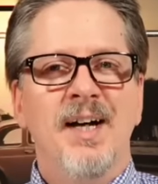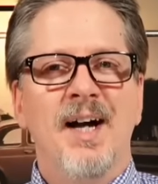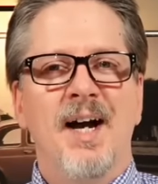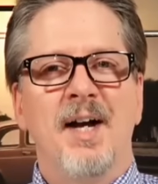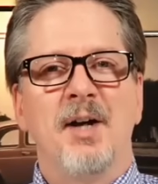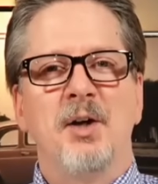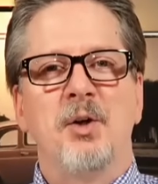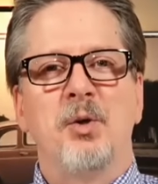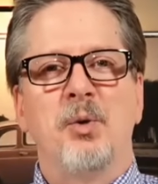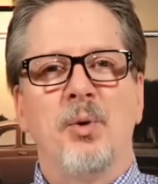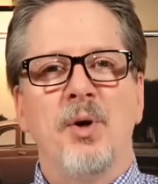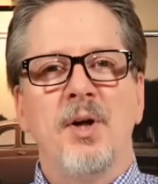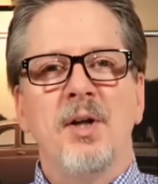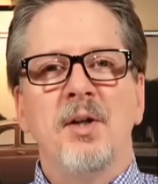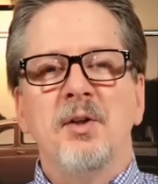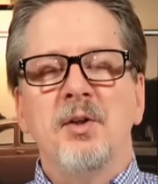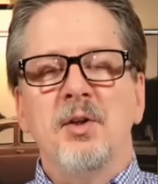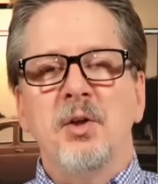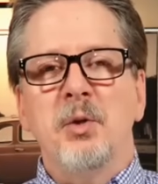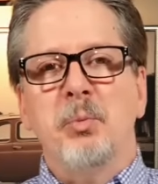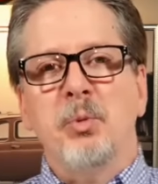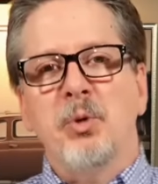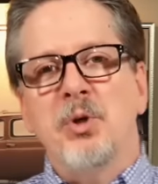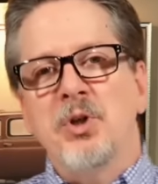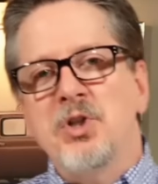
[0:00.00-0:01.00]
I greatly
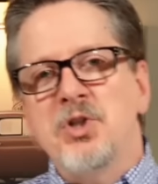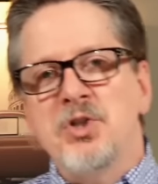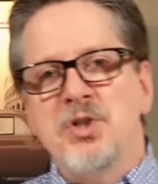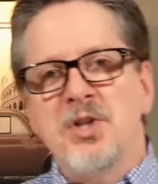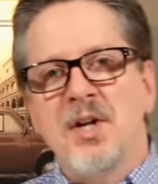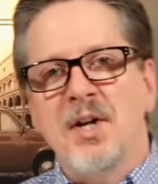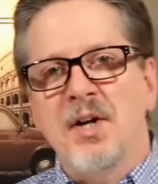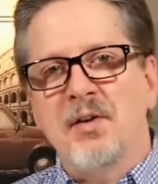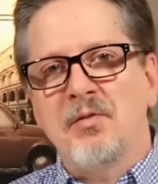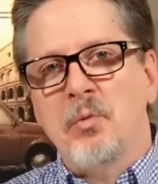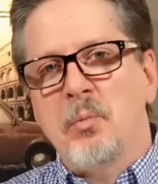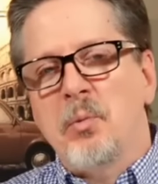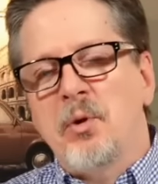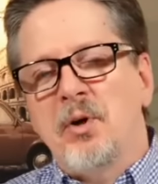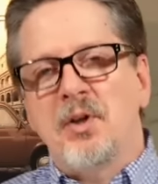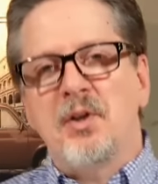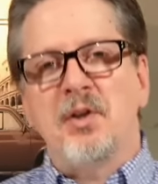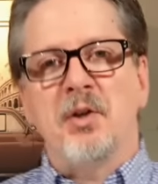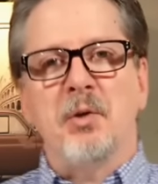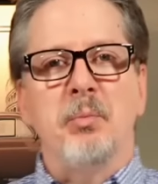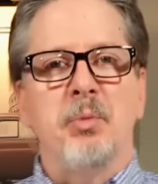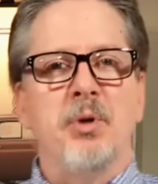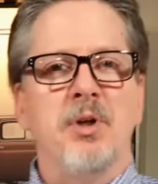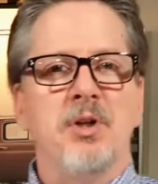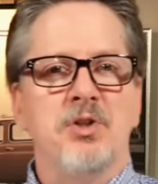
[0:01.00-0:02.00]
appreciate everybody
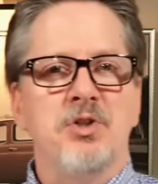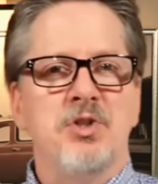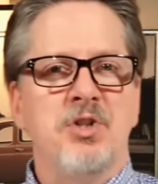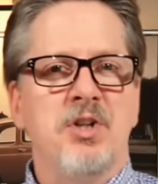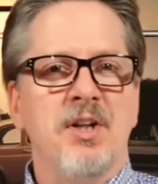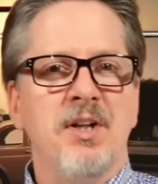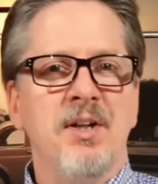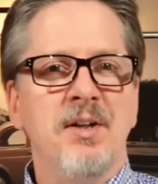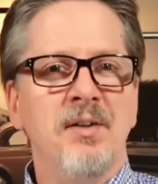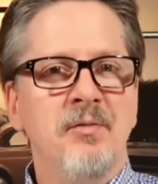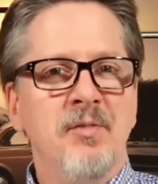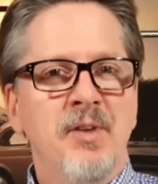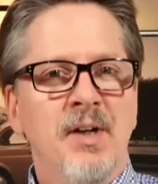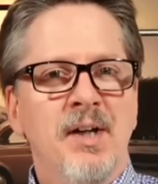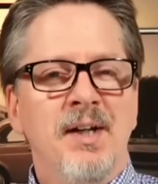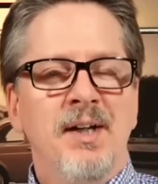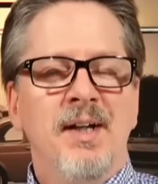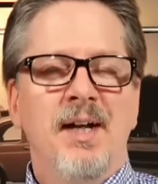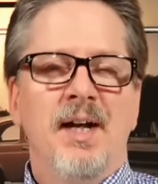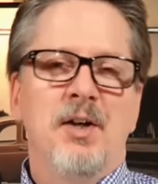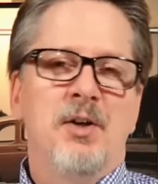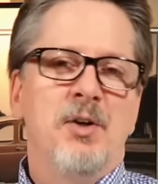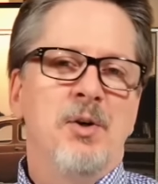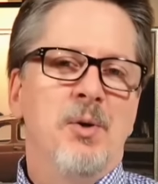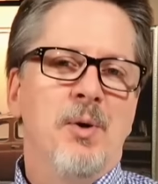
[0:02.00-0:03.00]
that pitched in.
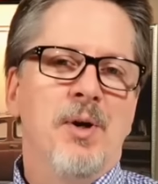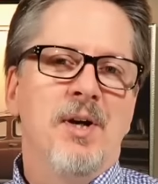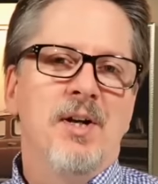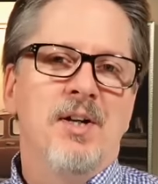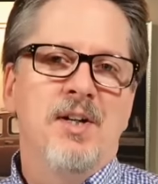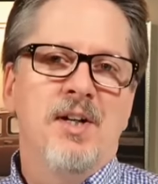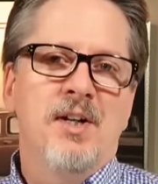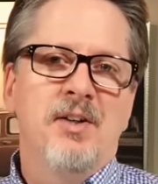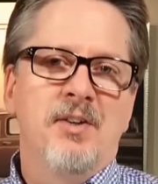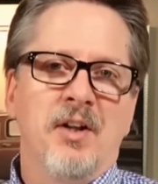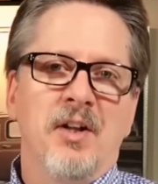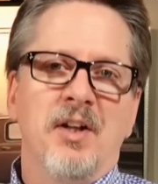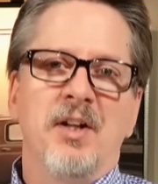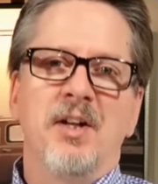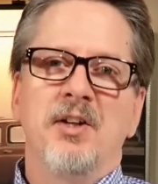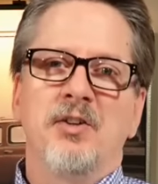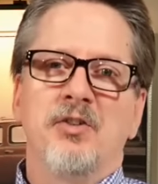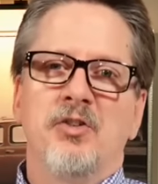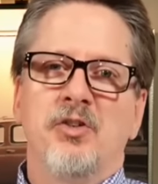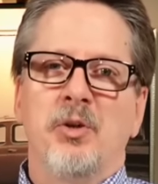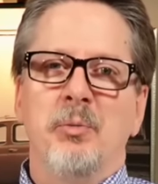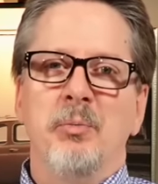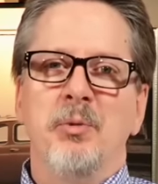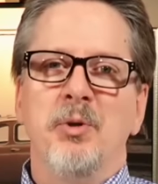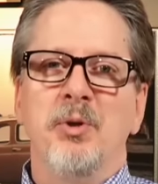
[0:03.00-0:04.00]
Had no idea the
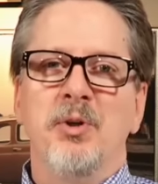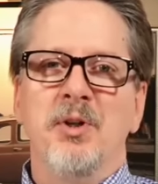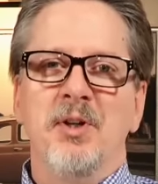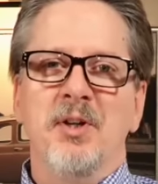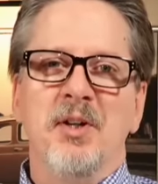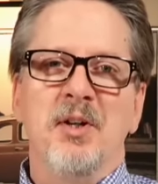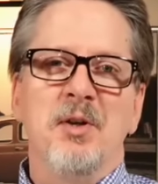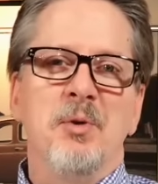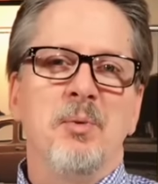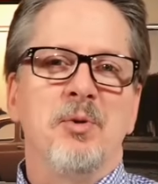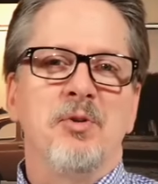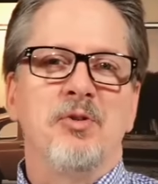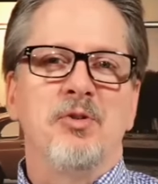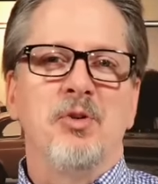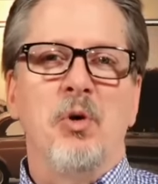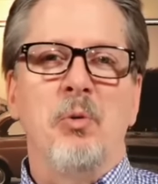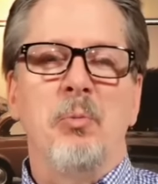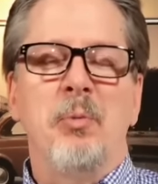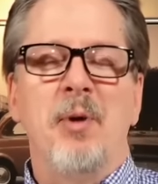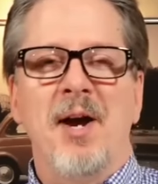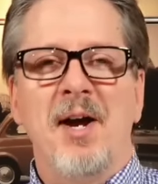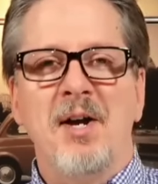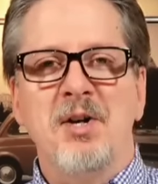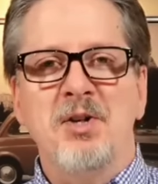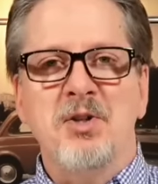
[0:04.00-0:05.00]
Linux community was so
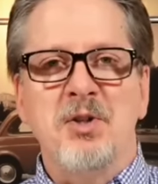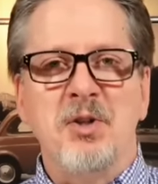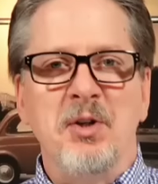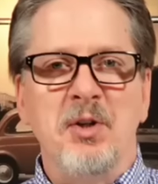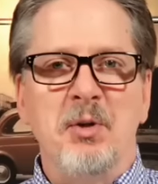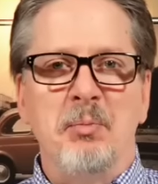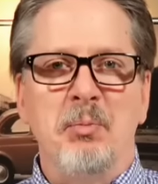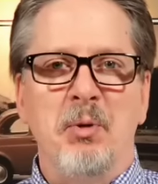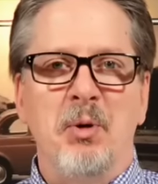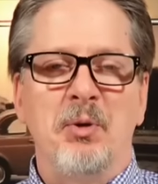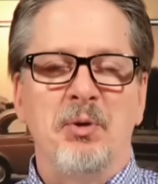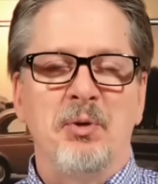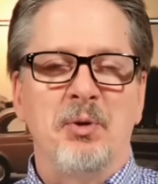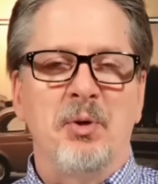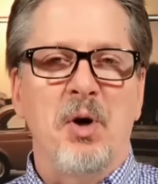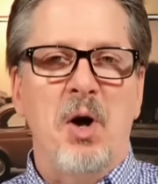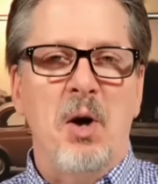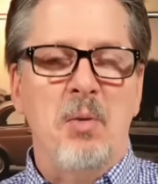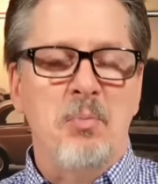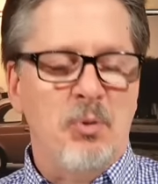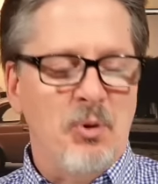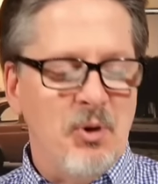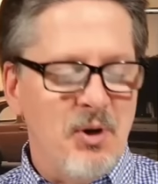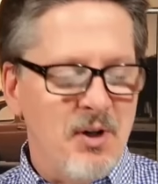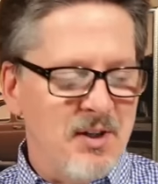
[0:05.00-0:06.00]
passionate about their
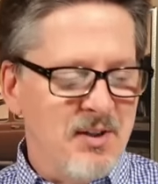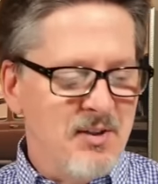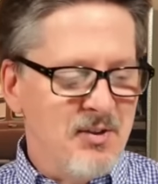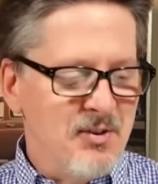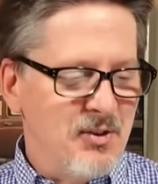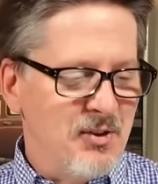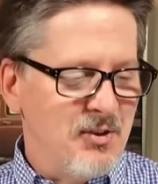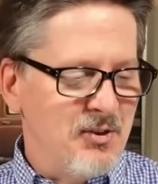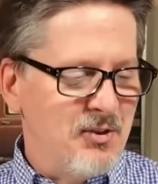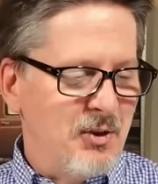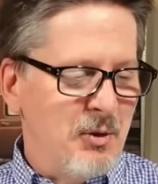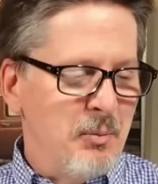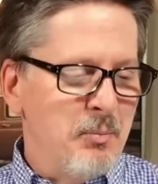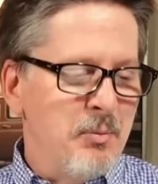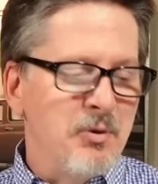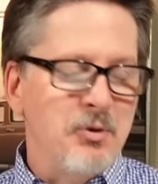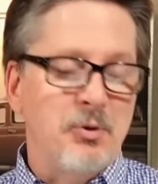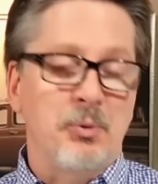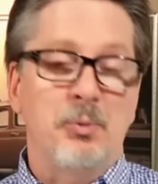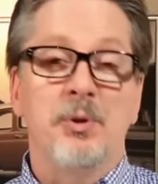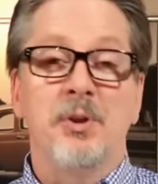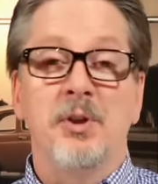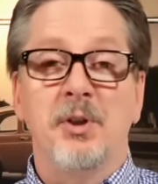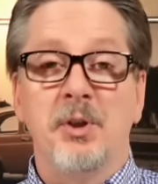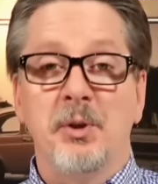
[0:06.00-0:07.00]
operating system. It's
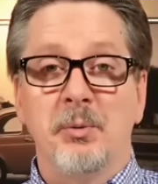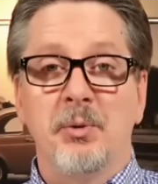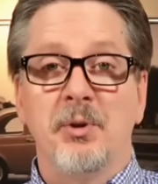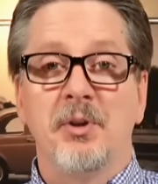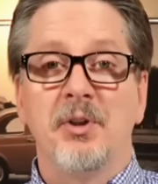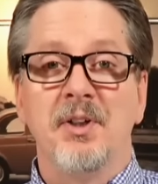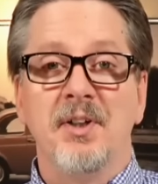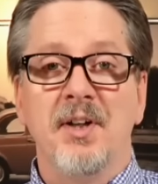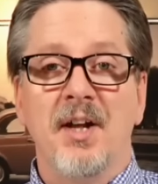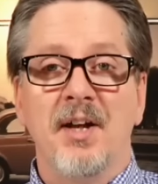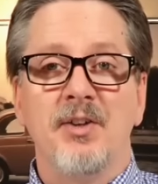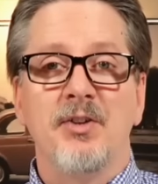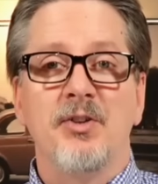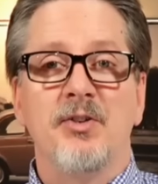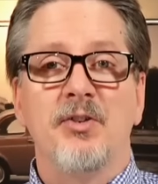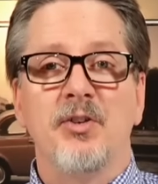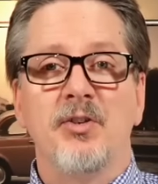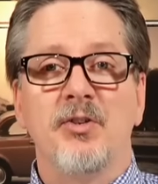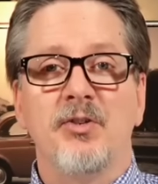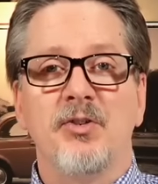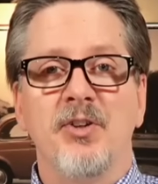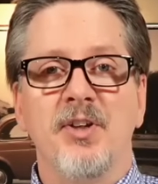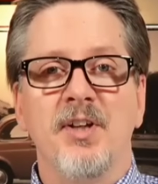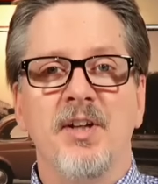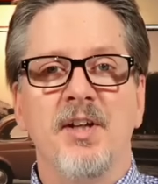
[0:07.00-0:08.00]
really, really nice to
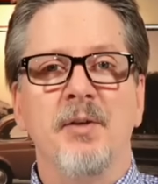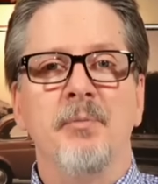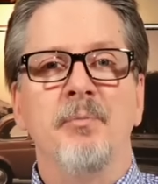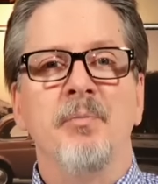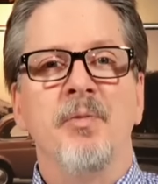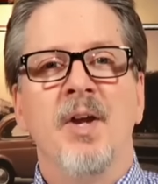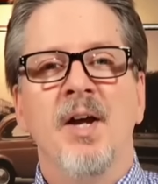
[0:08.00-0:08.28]
see.